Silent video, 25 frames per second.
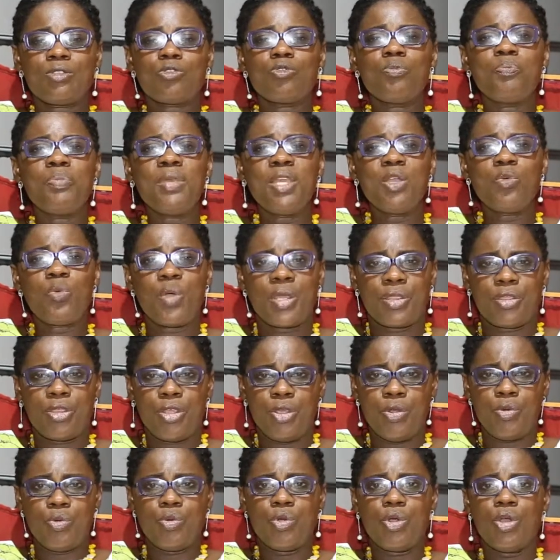to be
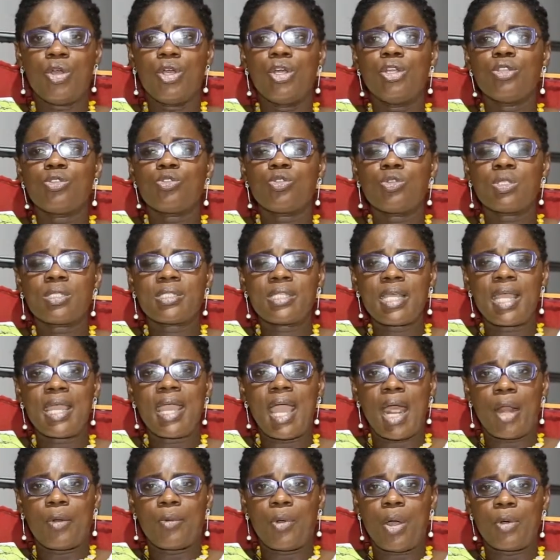with you, to
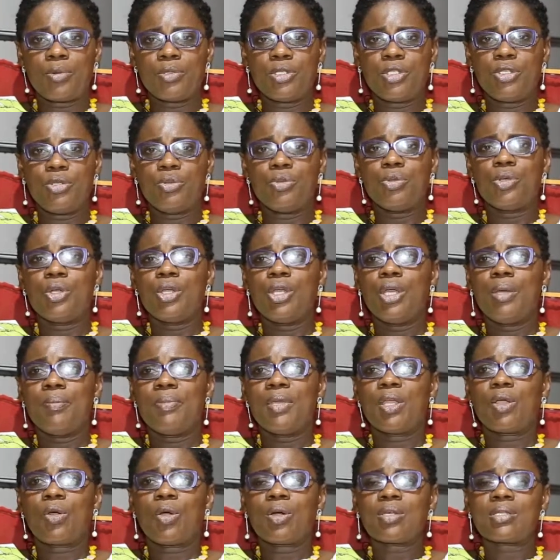stay around you,
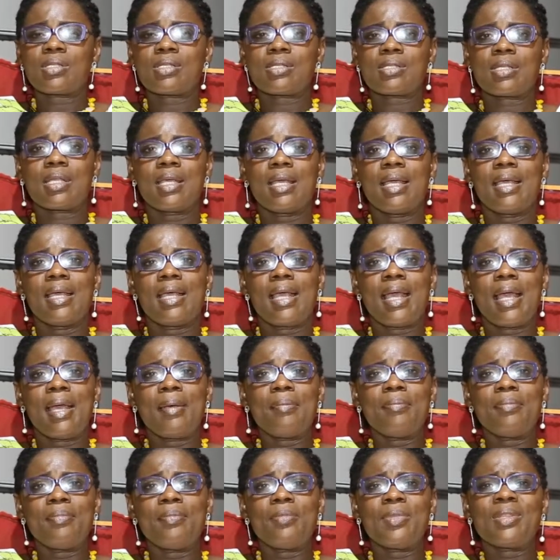because
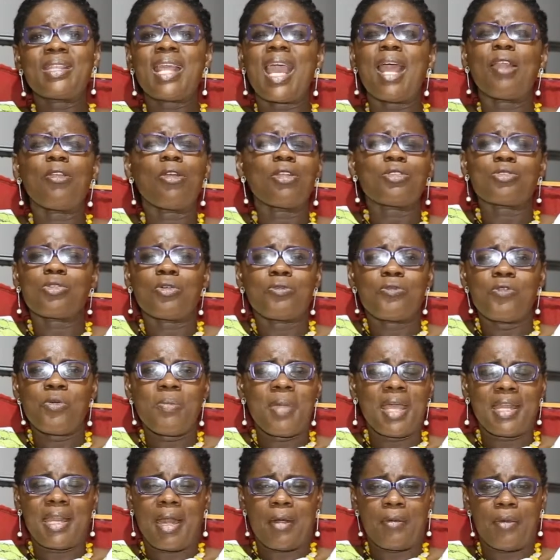there are lots of
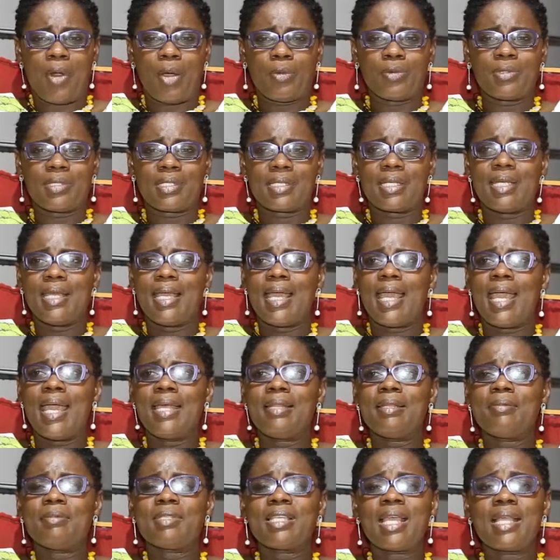women around,
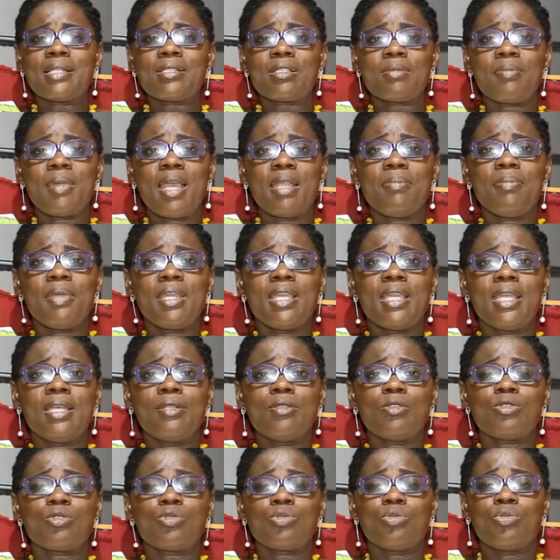and gentlemen
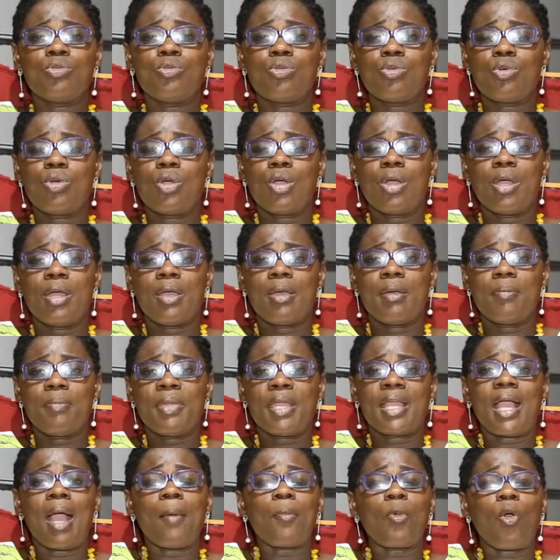begin to
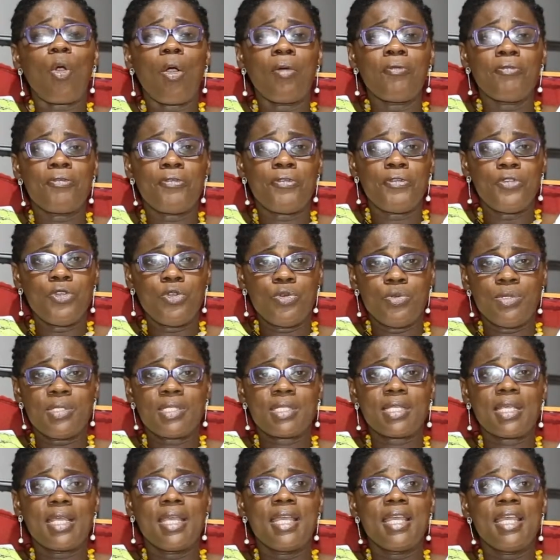become
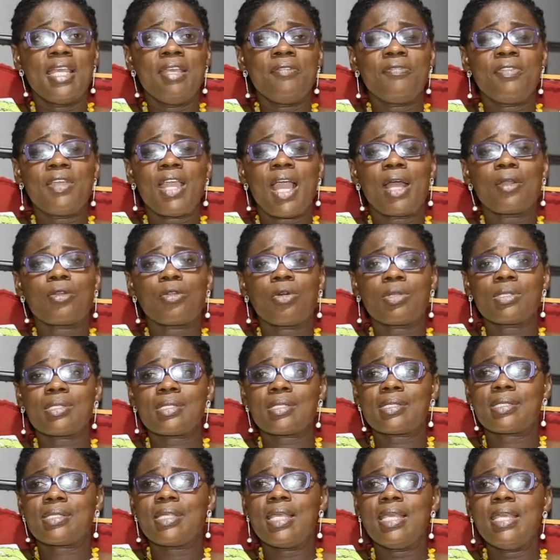confused if they are not
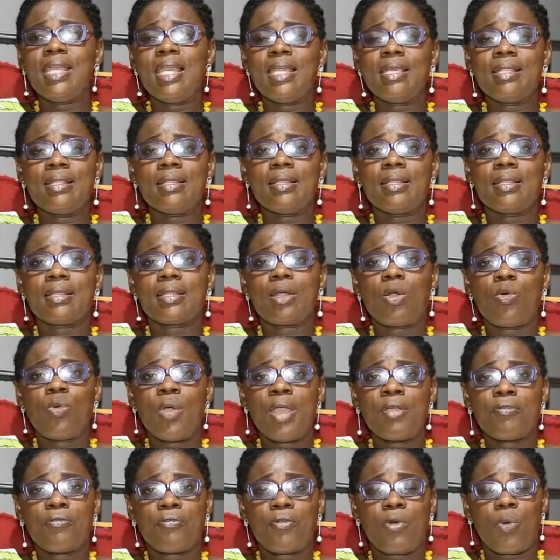seeing the
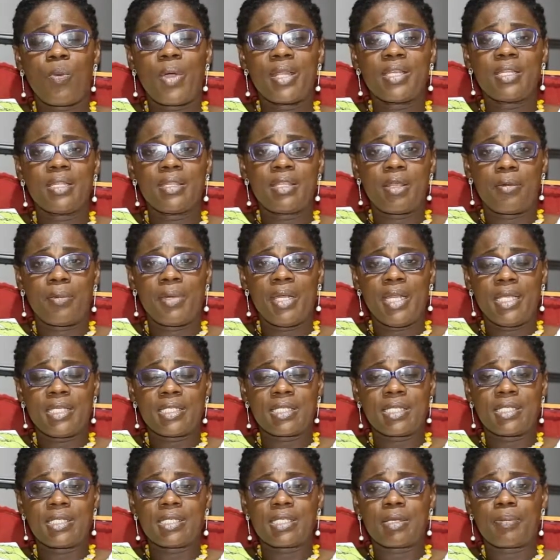way forward in the
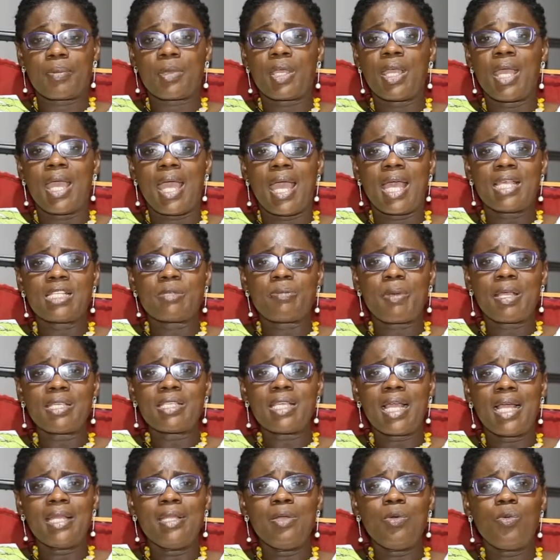relationship,
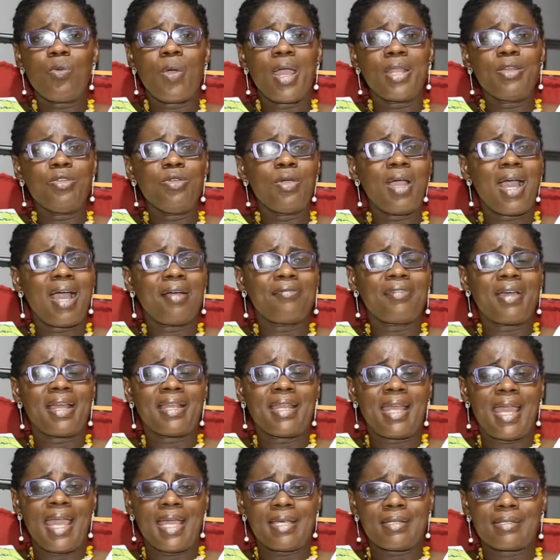especially when you have
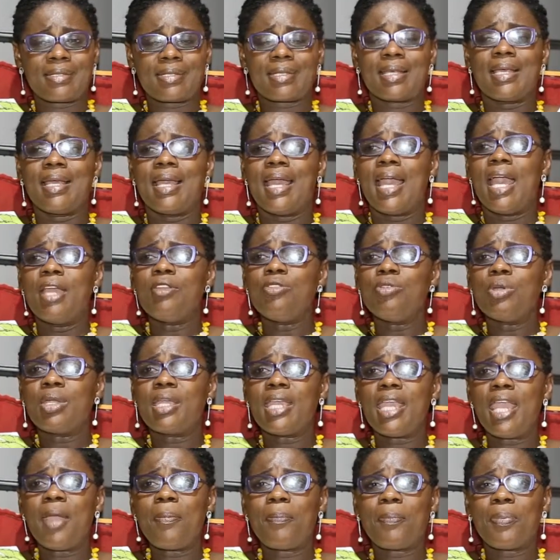an ex and you
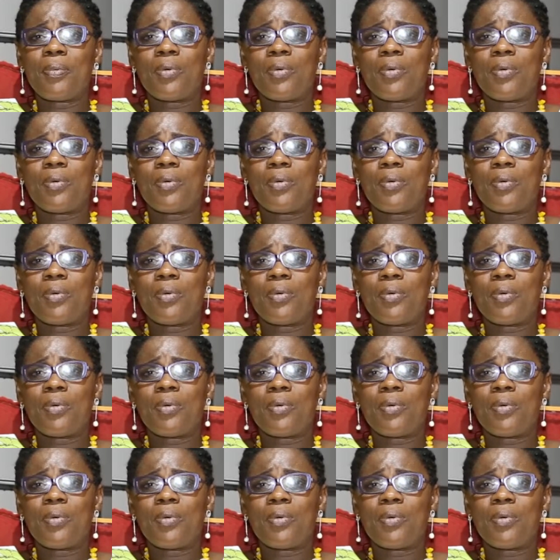keep